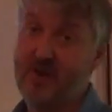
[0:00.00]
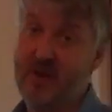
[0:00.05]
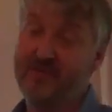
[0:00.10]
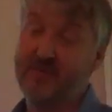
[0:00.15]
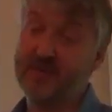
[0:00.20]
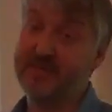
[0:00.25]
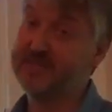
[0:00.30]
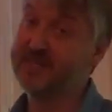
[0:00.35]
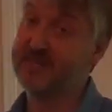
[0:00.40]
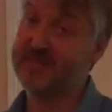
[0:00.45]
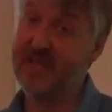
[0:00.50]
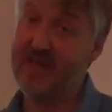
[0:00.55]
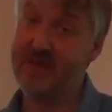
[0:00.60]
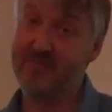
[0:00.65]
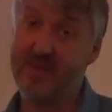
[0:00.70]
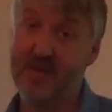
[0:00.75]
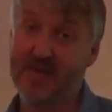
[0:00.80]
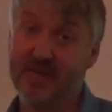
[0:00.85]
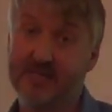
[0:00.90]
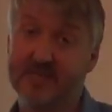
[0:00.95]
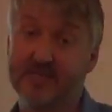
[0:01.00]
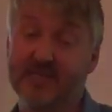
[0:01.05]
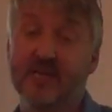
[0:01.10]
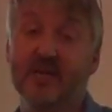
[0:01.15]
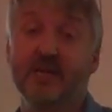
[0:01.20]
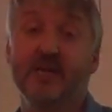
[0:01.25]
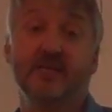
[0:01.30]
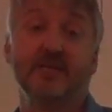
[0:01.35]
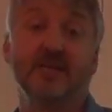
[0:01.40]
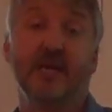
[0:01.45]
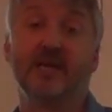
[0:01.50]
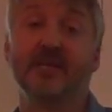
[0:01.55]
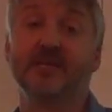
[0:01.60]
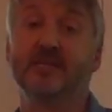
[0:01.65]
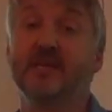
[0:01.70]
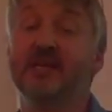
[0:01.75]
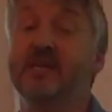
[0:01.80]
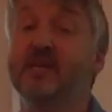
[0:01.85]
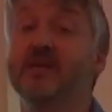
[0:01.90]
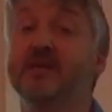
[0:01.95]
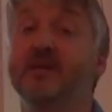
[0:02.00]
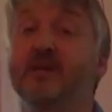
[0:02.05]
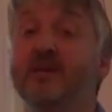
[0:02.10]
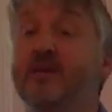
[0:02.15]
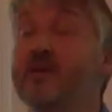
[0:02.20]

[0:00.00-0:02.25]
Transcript: for evidence, and that takes in